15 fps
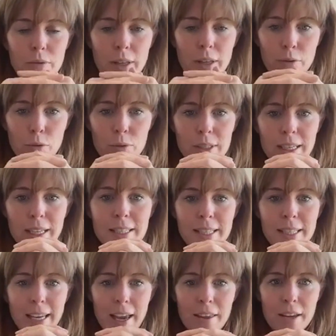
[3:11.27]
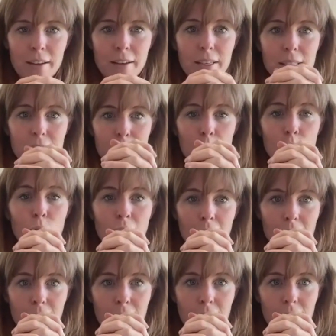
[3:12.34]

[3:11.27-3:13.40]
They've all slid together. It's smaller.